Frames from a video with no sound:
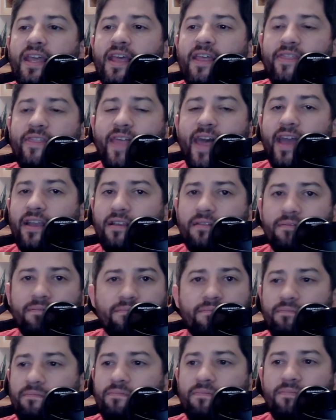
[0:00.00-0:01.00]
that
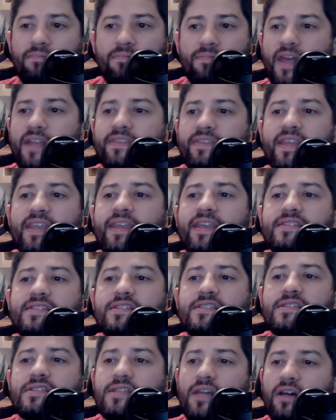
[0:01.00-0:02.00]
that thing gets
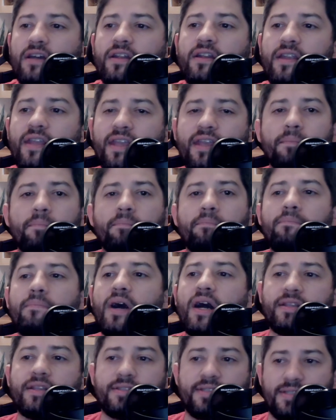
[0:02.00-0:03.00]
done in
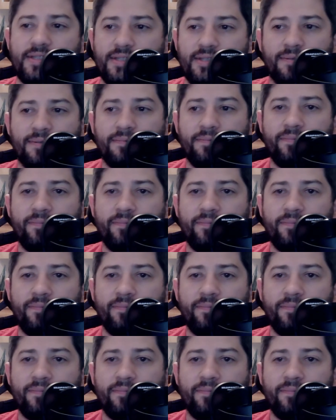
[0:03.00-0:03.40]
months.